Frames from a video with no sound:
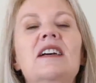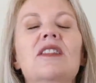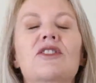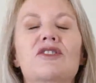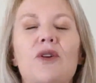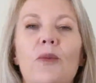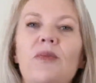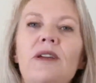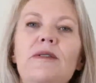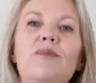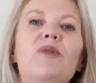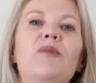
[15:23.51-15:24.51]
So
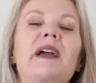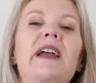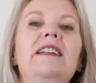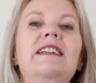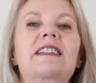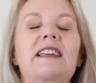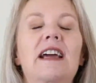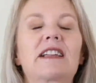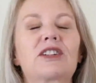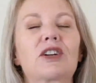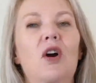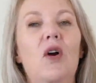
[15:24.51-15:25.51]
people may decide
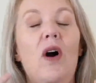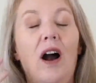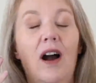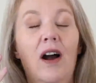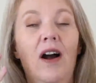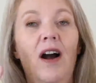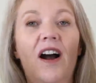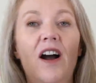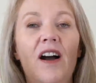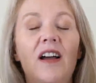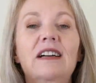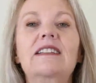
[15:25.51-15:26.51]
to go,
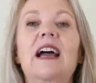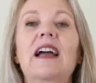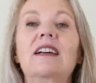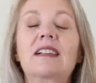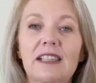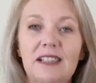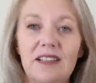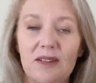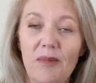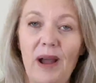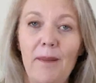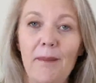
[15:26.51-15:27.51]
aha, that clicks in
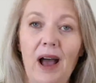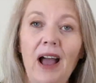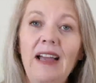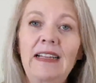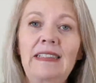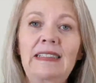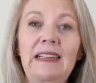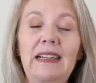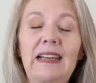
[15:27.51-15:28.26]
my mind,